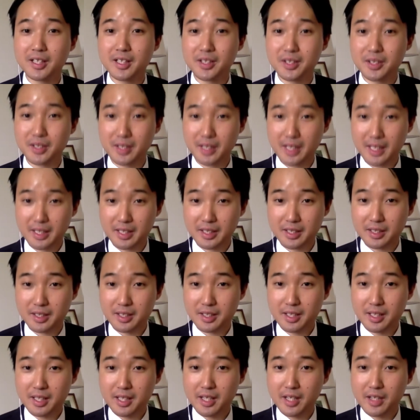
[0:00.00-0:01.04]
to that,
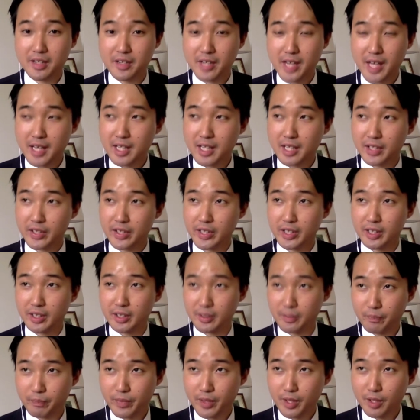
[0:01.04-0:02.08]
then I
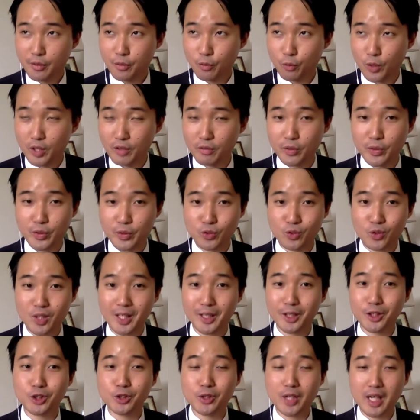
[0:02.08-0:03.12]
think we're on the
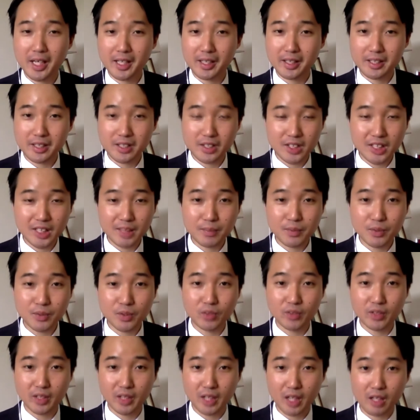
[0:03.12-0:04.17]
right track in terms
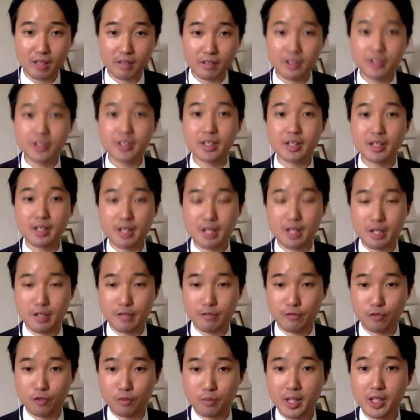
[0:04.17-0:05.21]
of encouraging the
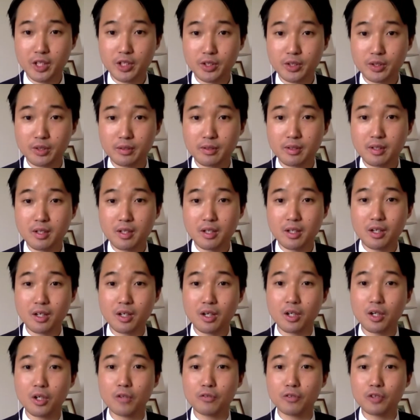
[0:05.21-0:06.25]
formation
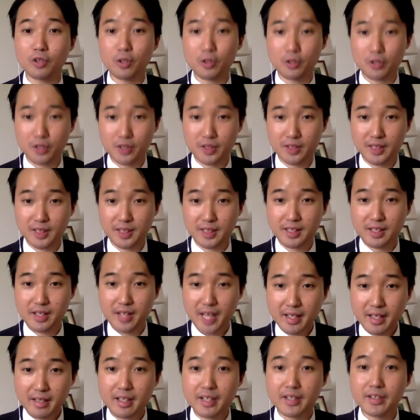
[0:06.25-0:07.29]
of consciences.
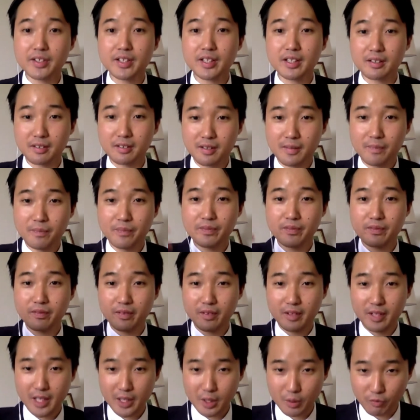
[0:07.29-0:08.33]
Then I think,
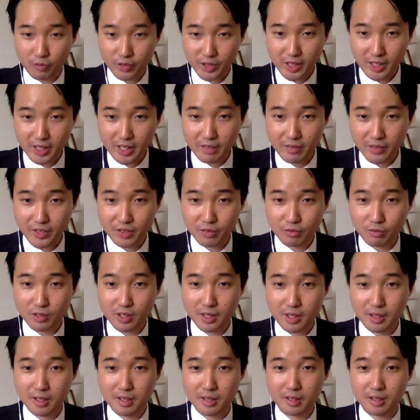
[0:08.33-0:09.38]
and obviously there is
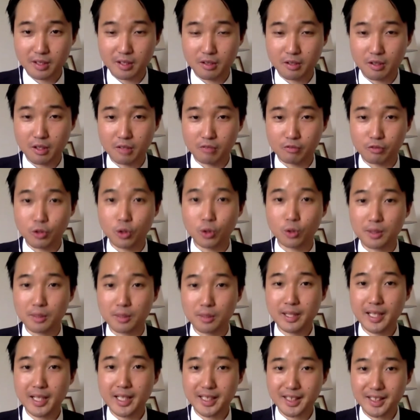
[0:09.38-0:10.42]
a role,
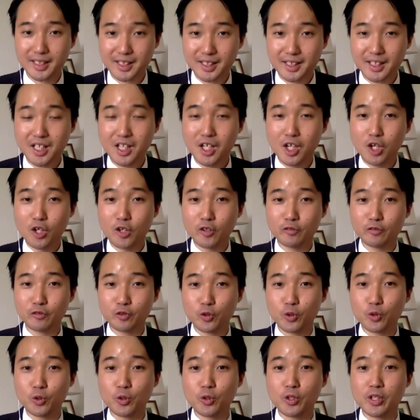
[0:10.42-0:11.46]
a place
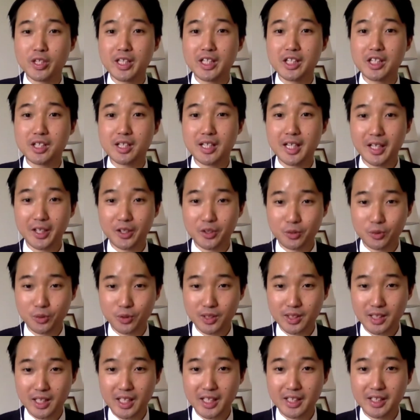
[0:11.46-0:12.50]
for the intellectual
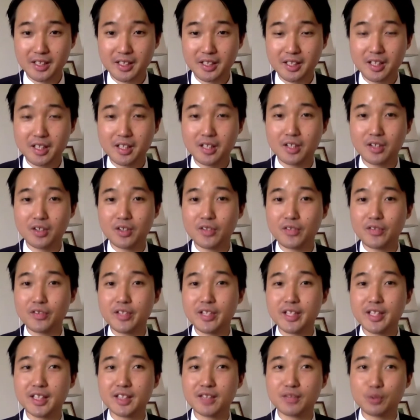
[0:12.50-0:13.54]
side of
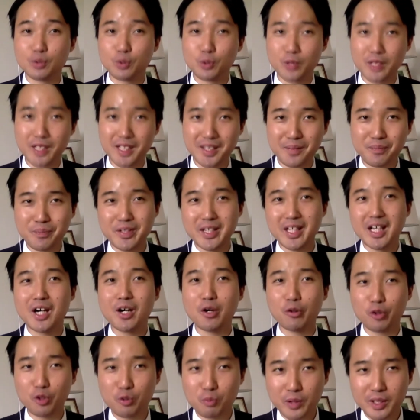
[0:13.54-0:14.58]
things, for the
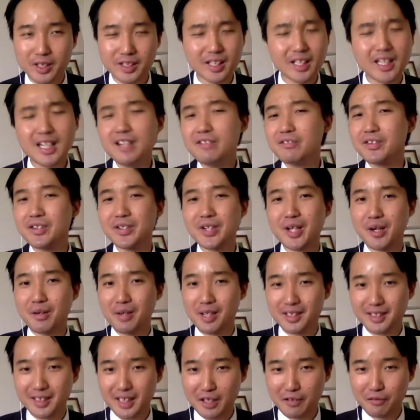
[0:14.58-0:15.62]
arguments, and even, dare
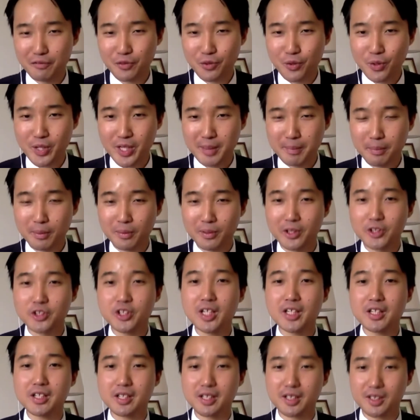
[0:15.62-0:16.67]
I say, for the
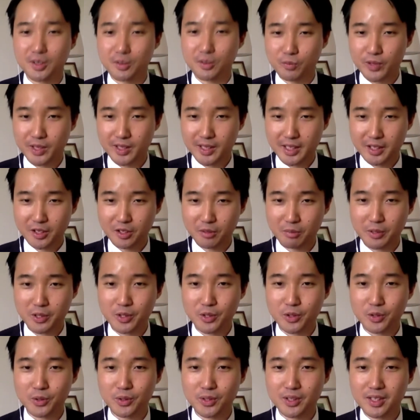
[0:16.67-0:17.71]
apologetics, obviously, to be
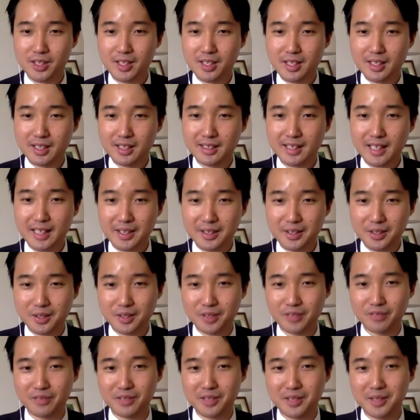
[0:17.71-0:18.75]
used
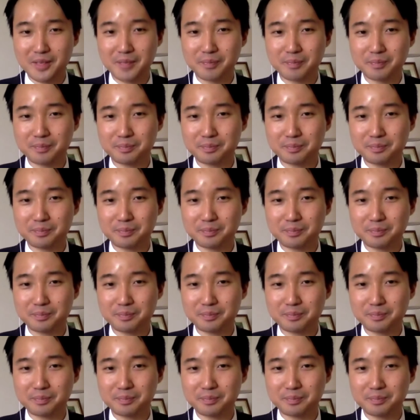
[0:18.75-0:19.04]
sensitively.